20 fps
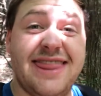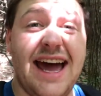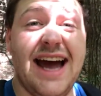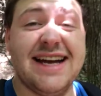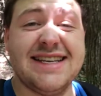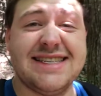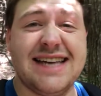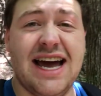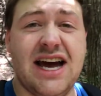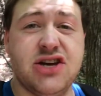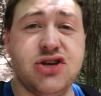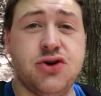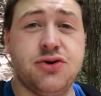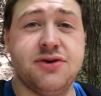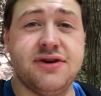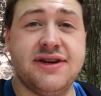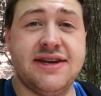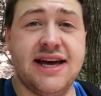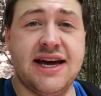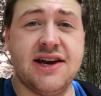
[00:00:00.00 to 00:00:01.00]
that's how you
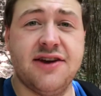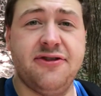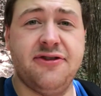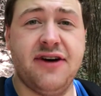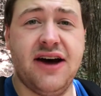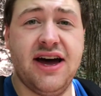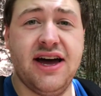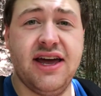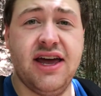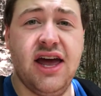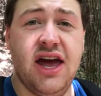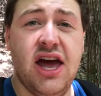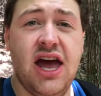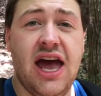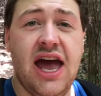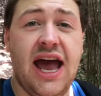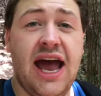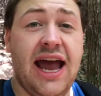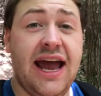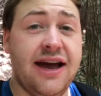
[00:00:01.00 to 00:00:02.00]
identify
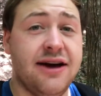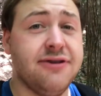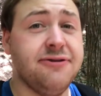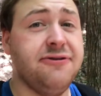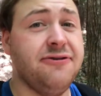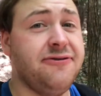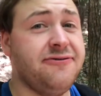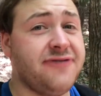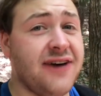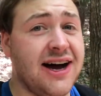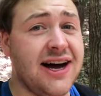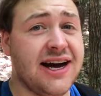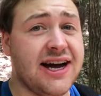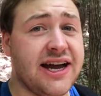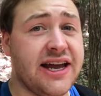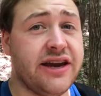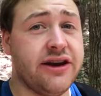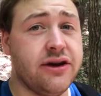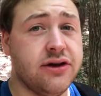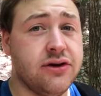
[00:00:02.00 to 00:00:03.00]
and
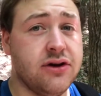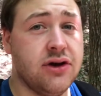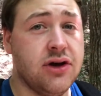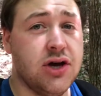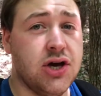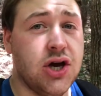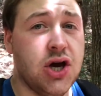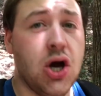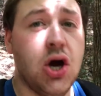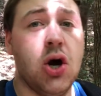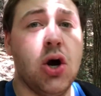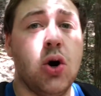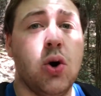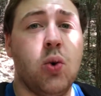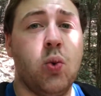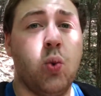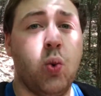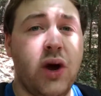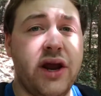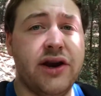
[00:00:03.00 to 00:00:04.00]
find
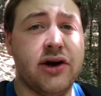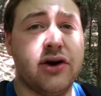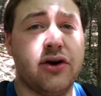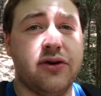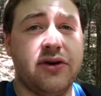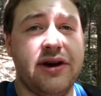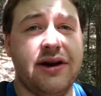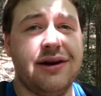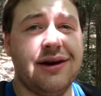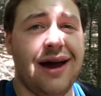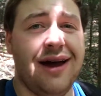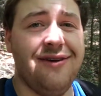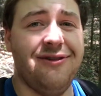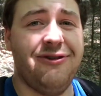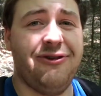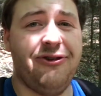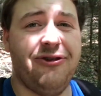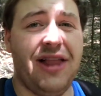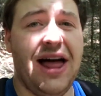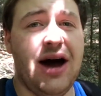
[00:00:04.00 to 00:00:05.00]
wintergreen
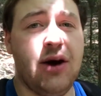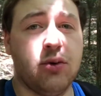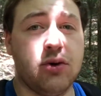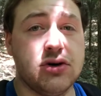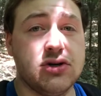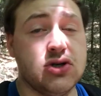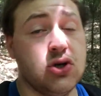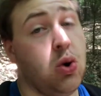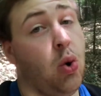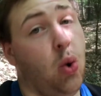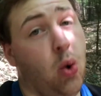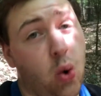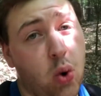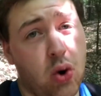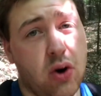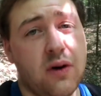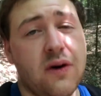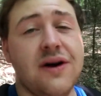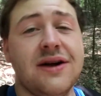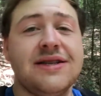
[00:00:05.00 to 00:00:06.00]
flowers
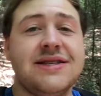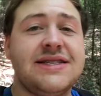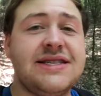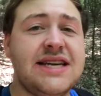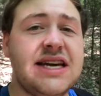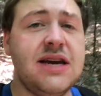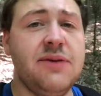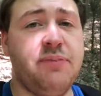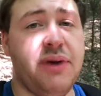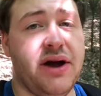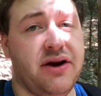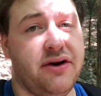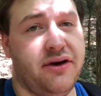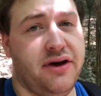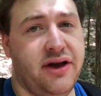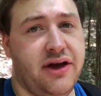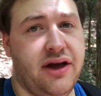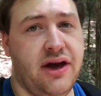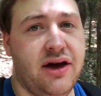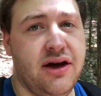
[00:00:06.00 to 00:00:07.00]
or tea
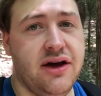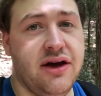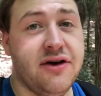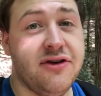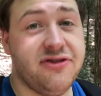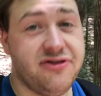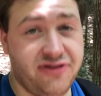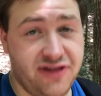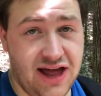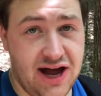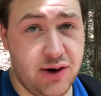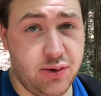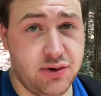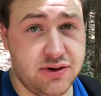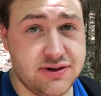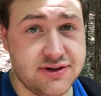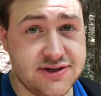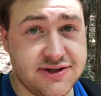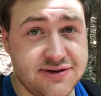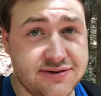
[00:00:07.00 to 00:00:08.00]
berry
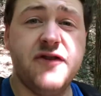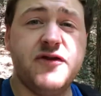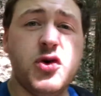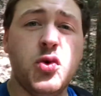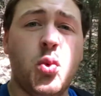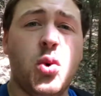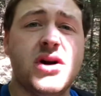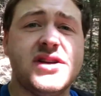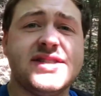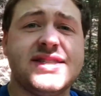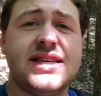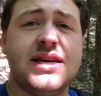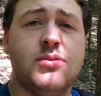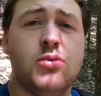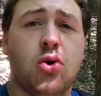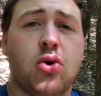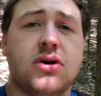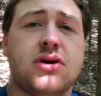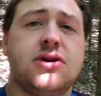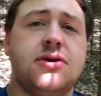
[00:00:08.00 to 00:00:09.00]
flowers. If you want to see
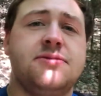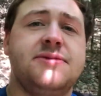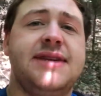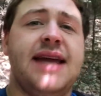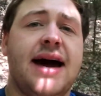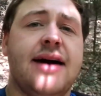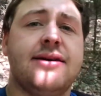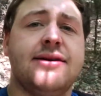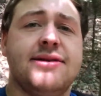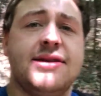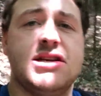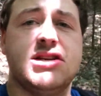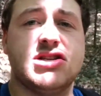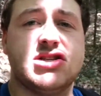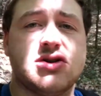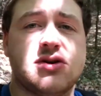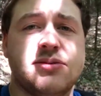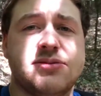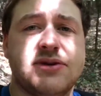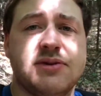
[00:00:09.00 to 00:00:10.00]
more, go down in the
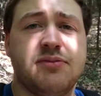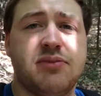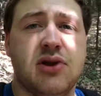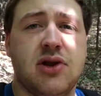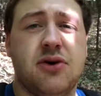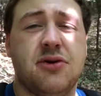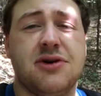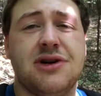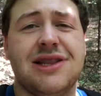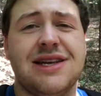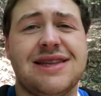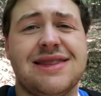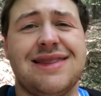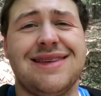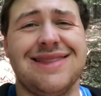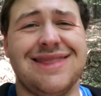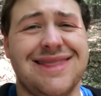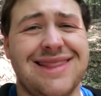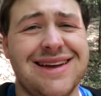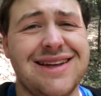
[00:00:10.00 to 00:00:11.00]
description below, click the
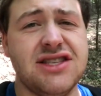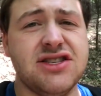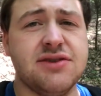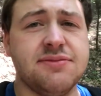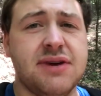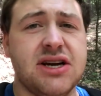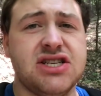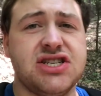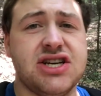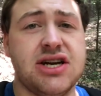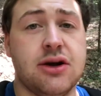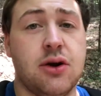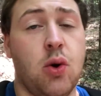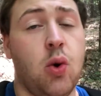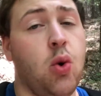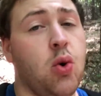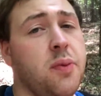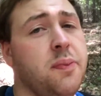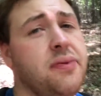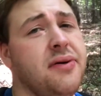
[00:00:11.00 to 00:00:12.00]
link to my channel,
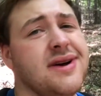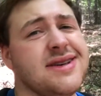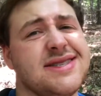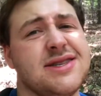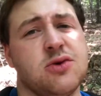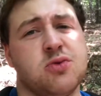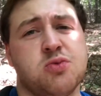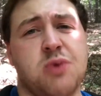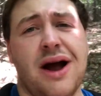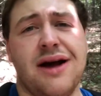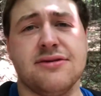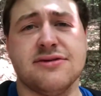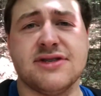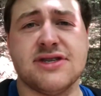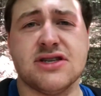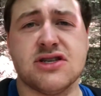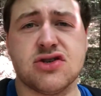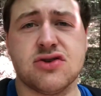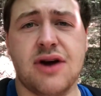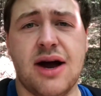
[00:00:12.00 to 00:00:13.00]
or press the round
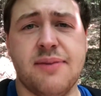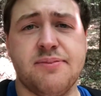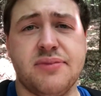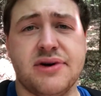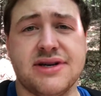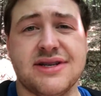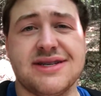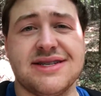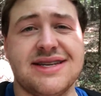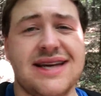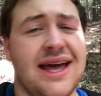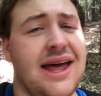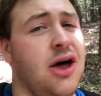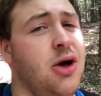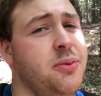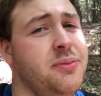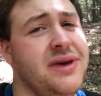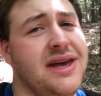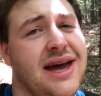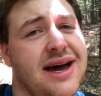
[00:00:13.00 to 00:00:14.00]
subscribe button to
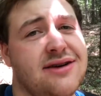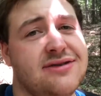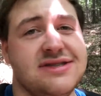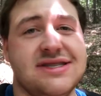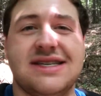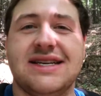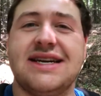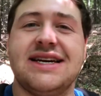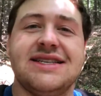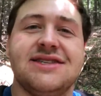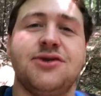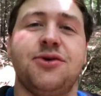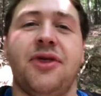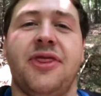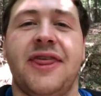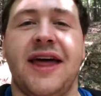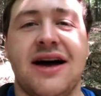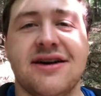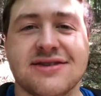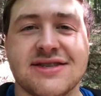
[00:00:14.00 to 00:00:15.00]
help me out to get to a
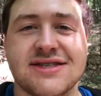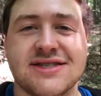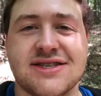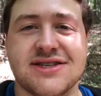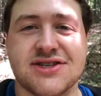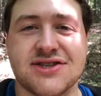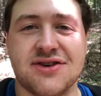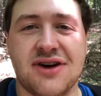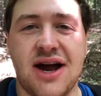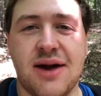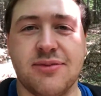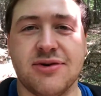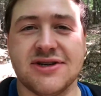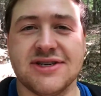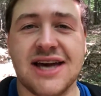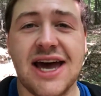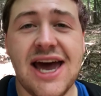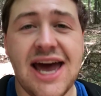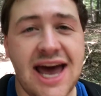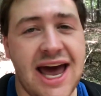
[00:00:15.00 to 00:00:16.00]
thousand subscribers.
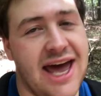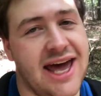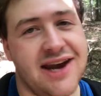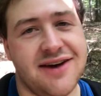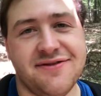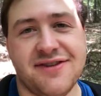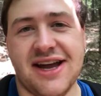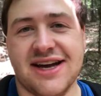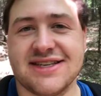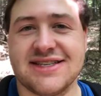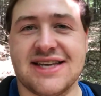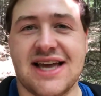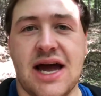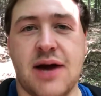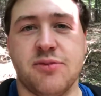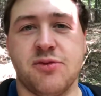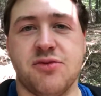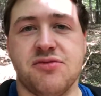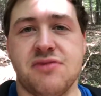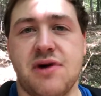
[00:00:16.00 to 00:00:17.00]
And until next
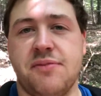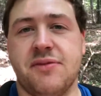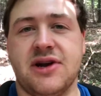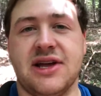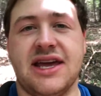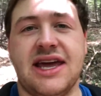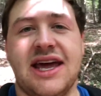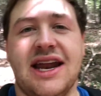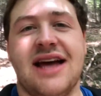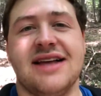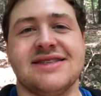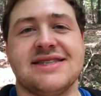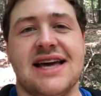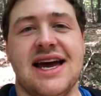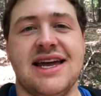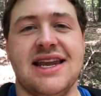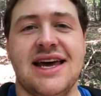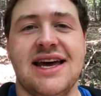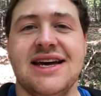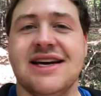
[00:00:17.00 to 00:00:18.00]
time, remember to get
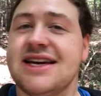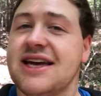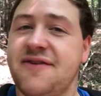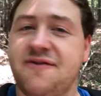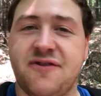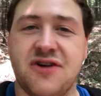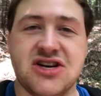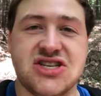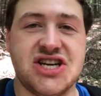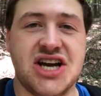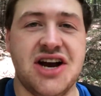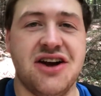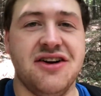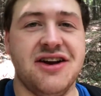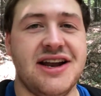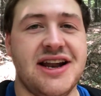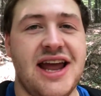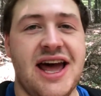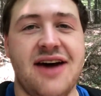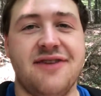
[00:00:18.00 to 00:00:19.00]
outside, get fresh air,
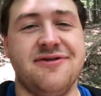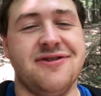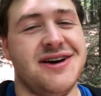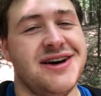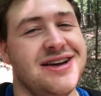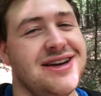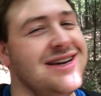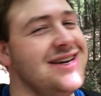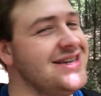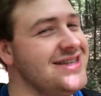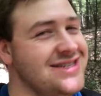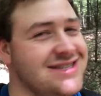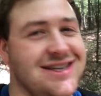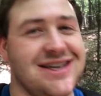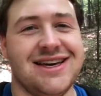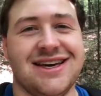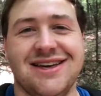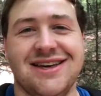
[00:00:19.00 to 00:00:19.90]
and have fun. See